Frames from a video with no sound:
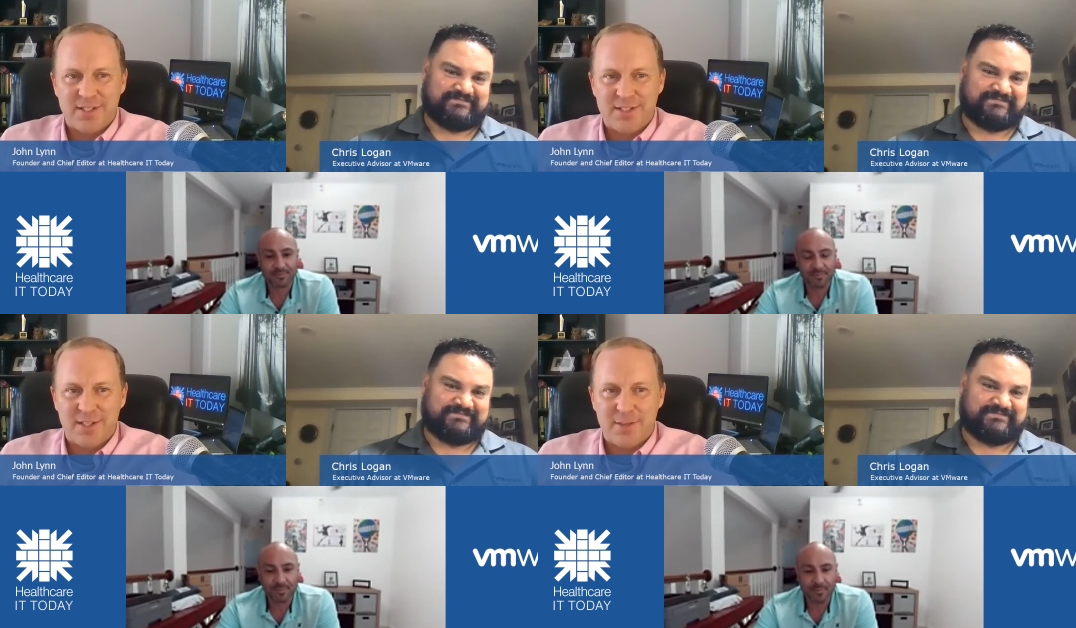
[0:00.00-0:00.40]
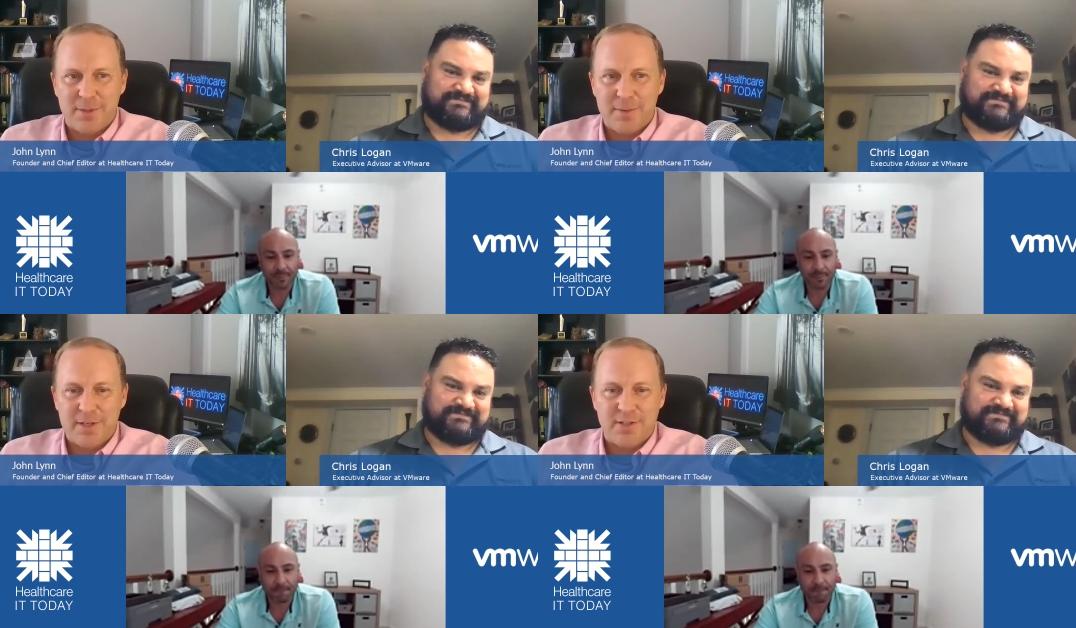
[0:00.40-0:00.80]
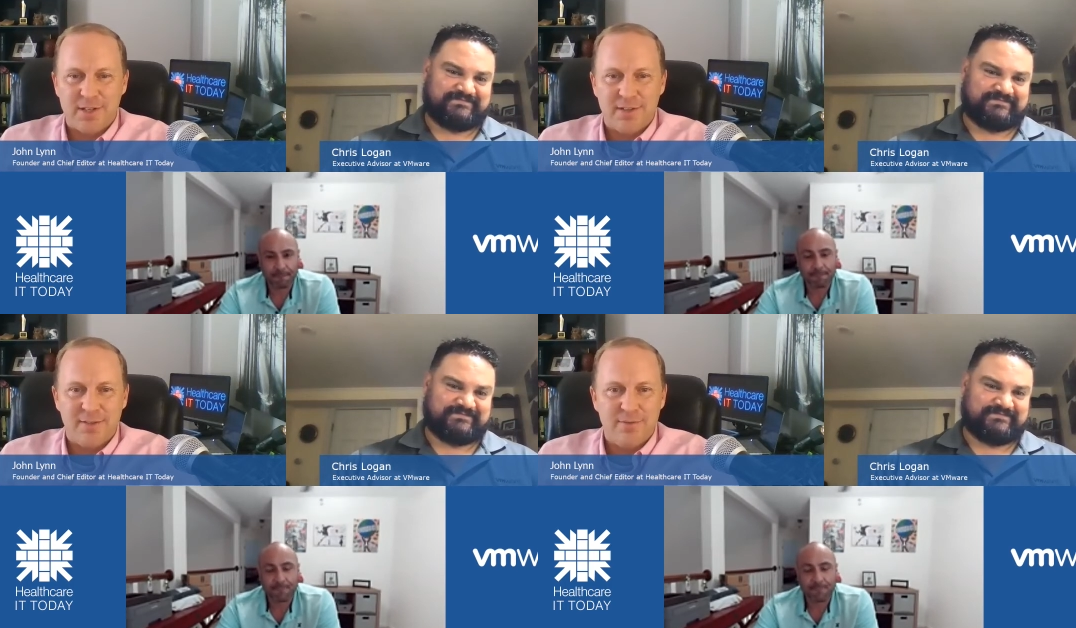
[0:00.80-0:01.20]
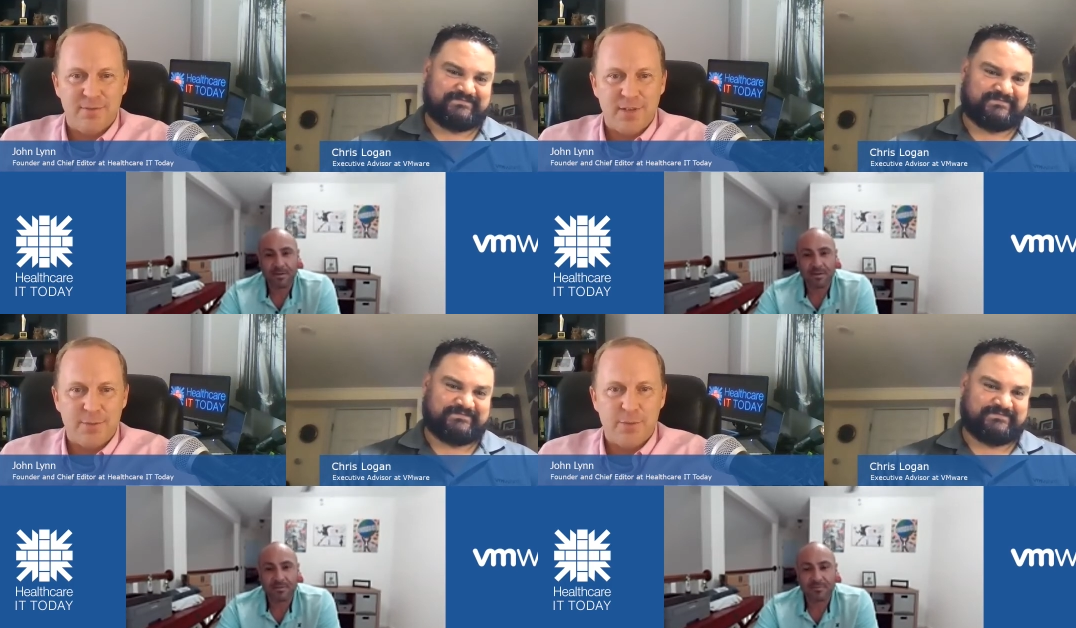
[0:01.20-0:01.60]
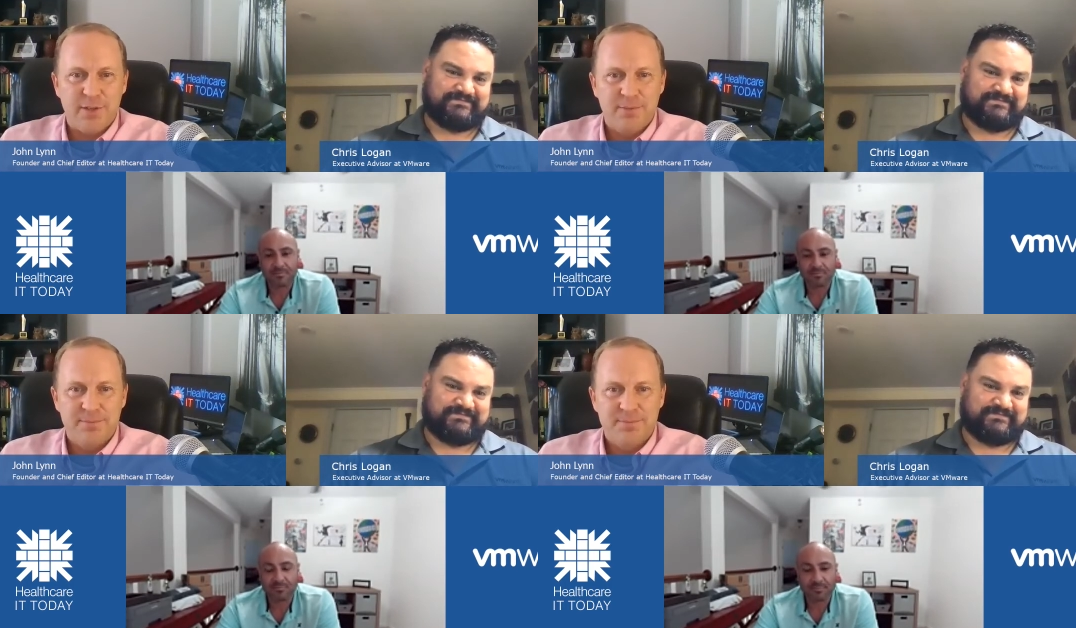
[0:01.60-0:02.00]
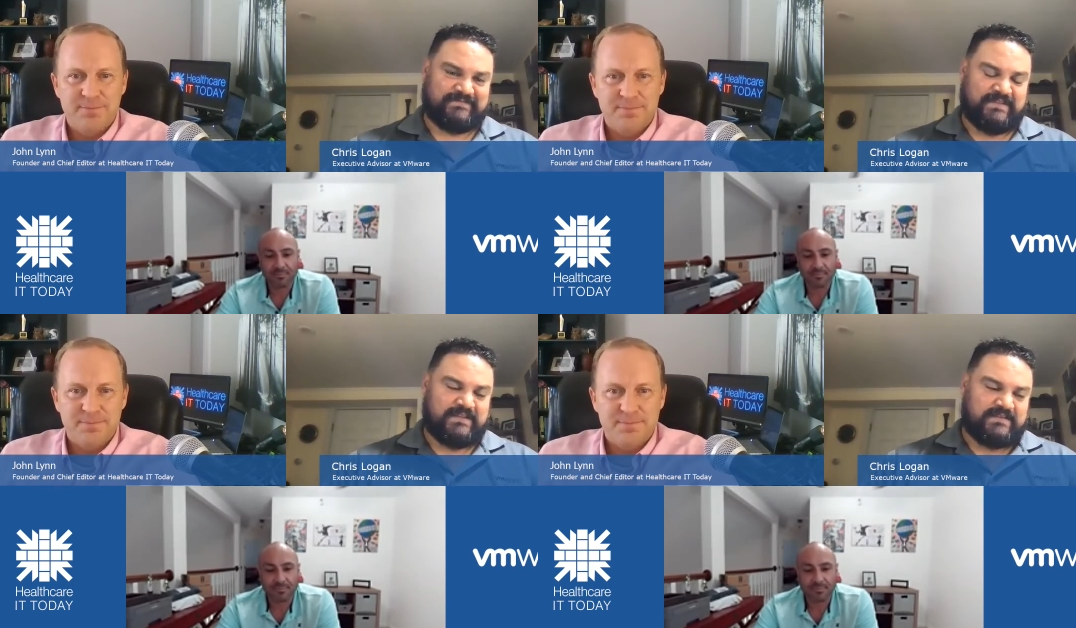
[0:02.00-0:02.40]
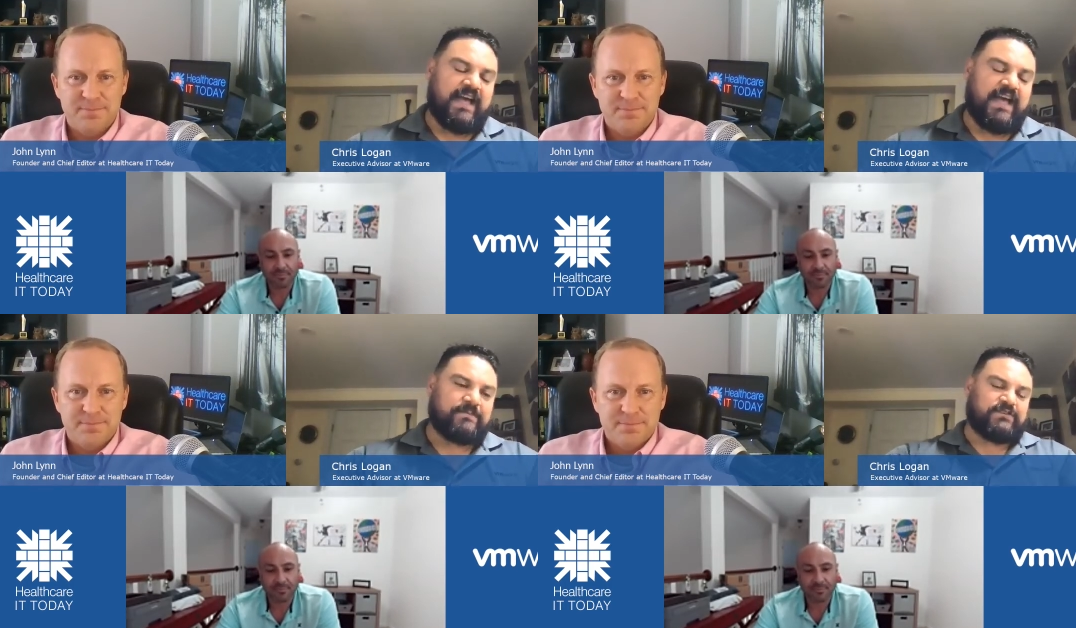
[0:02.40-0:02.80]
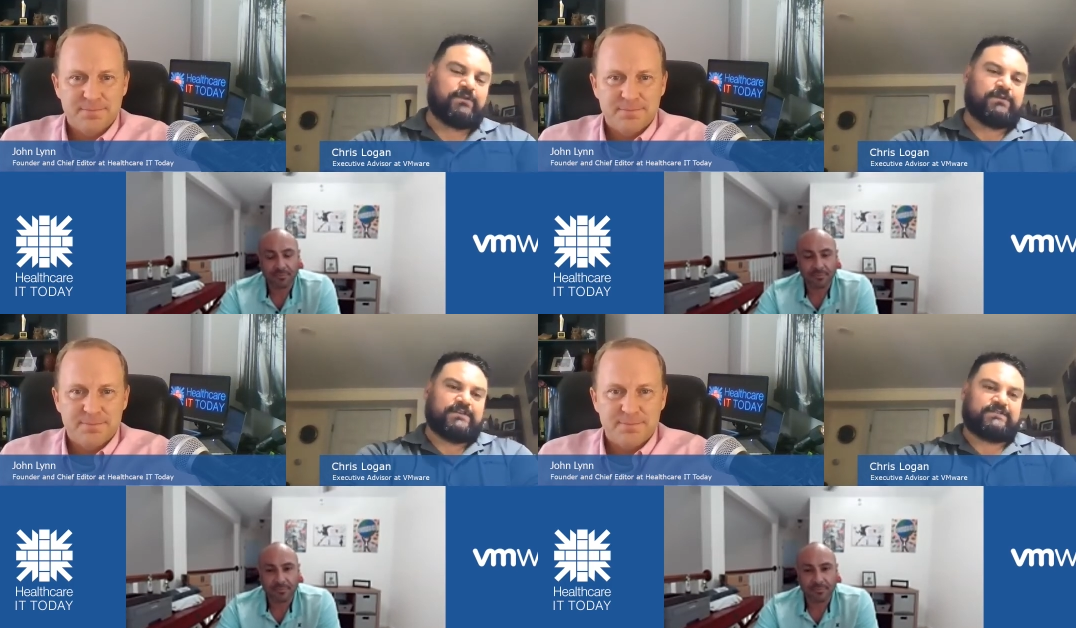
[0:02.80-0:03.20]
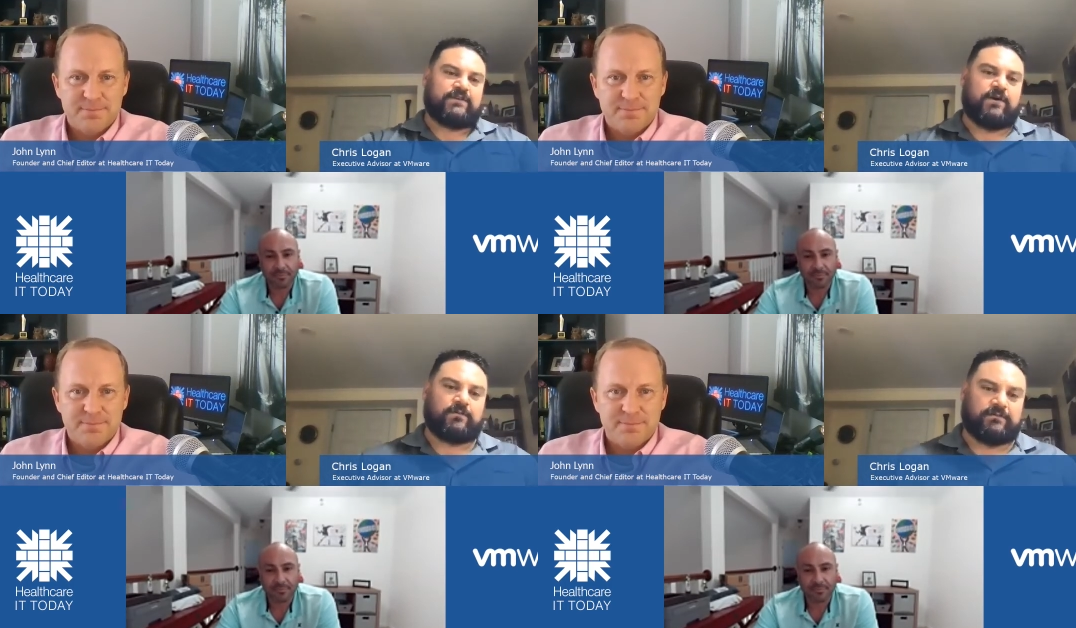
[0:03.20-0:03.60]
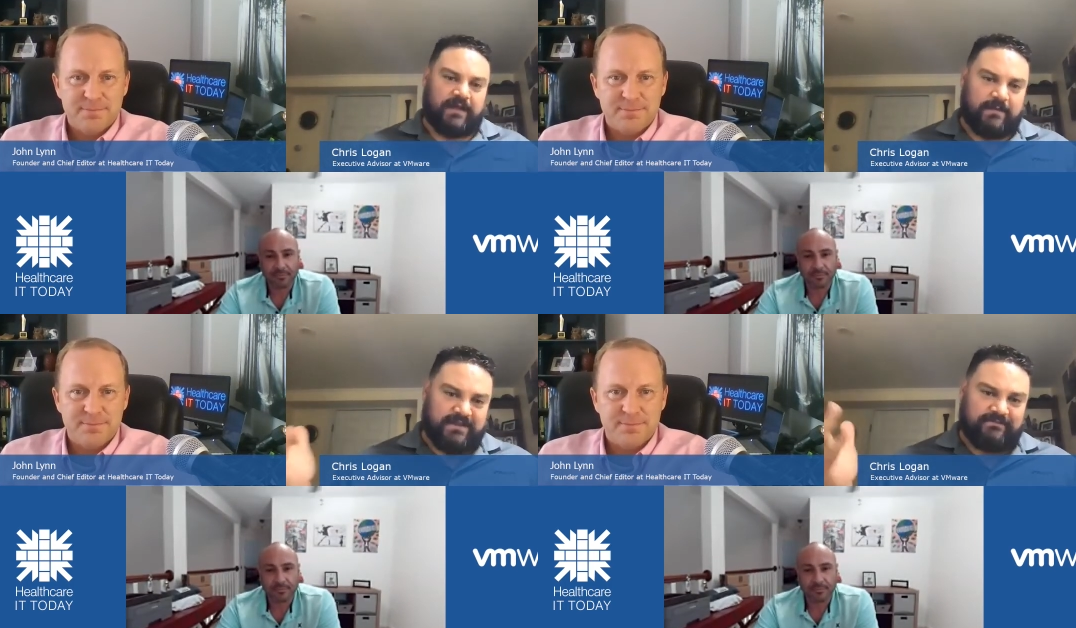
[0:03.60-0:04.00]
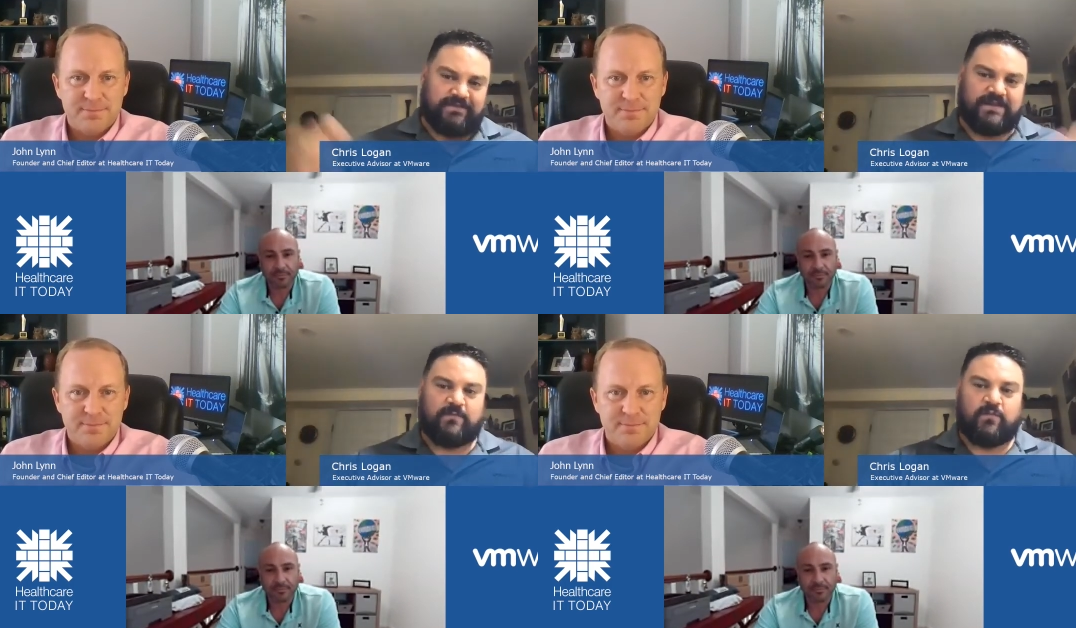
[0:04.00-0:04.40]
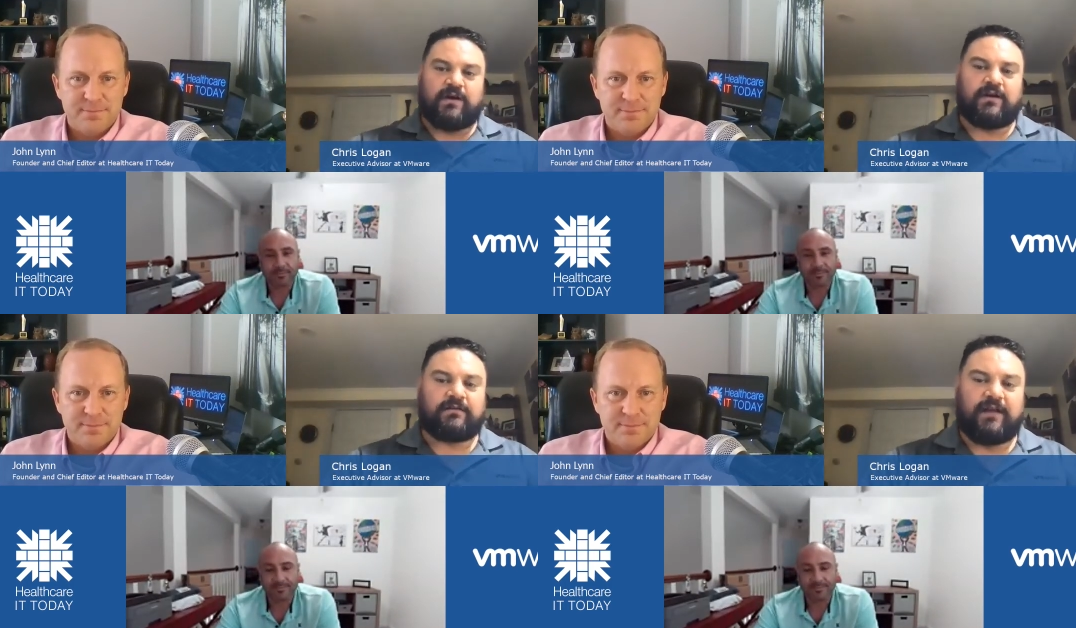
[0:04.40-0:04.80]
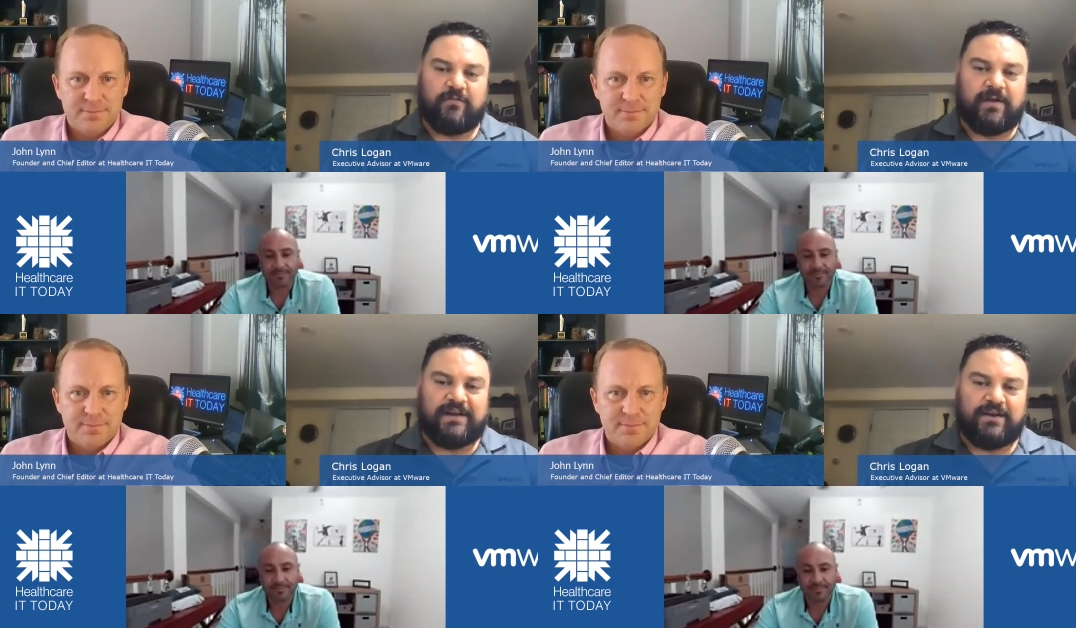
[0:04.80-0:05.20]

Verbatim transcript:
Speaker 1: us a little bit about yourself and VMware? Yeah,
Speaker 2: absolutely. So, I mean, VMware, everybody